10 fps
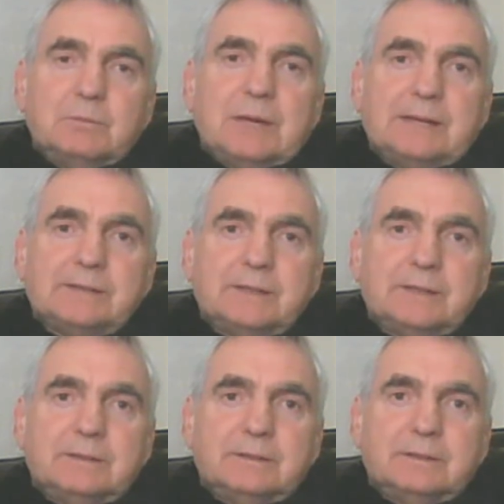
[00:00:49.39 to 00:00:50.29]

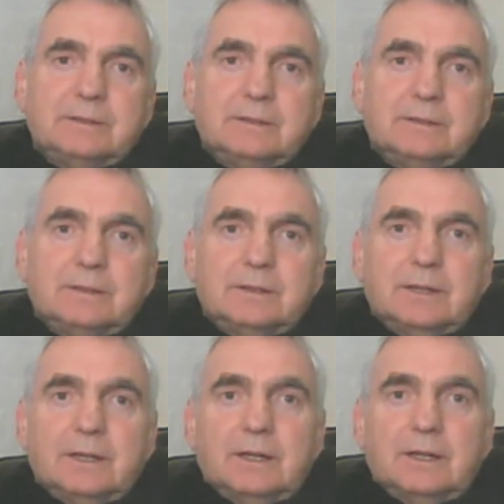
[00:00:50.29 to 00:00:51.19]
married
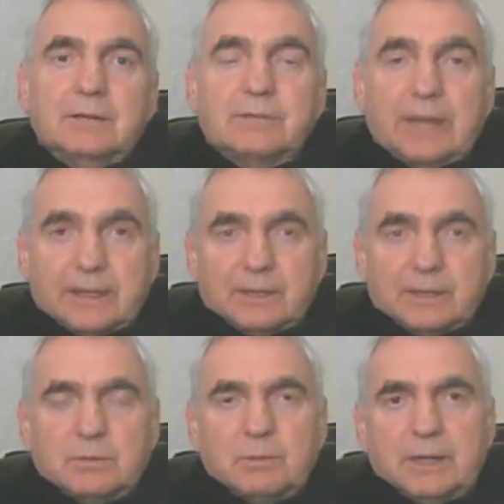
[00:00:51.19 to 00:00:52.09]
a
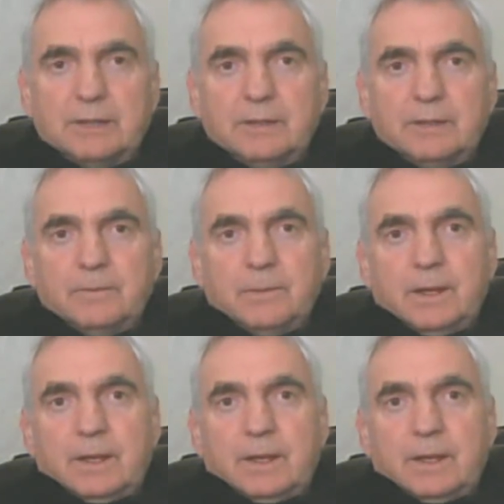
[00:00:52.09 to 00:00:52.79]
second woman